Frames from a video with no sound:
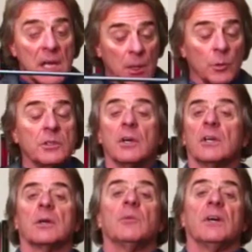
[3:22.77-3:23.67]
and we
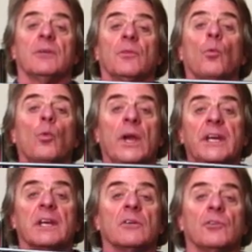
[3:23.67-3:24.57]
talk about the
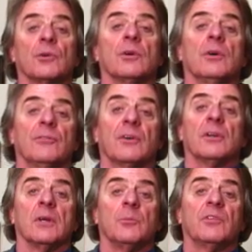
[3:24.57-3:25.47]
weighting of your golf
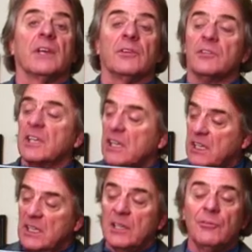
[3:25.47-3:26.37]
clubs as
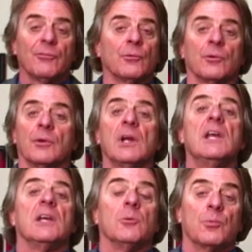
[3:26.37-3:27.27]
key for
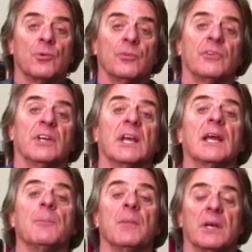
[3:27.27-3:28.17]
improving
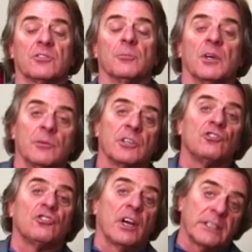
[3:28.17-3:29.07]
and maximizing
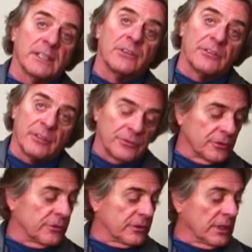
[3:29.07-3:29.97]
shot
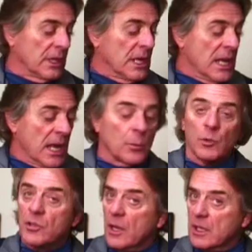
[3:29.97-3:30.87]
consistency. And
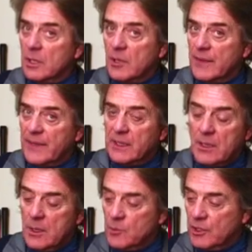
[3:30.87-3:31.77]
we're talking about that
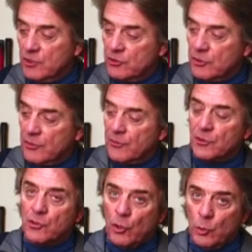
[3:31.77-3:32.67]
combination of the
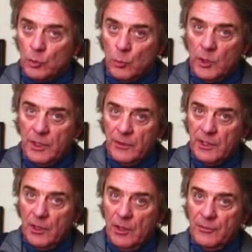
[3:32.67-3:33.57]
total weight of the
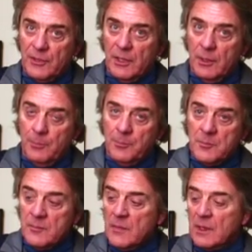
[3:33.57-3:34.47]
golf club
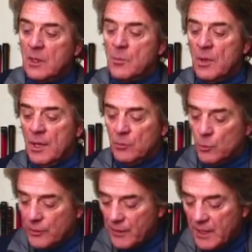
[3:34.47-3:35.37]
combined
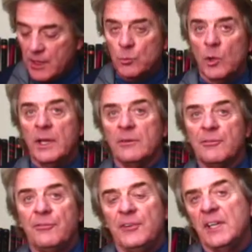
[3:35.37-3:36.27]
with the head weight
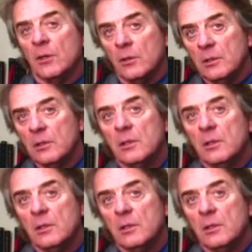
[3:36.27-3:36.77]
feel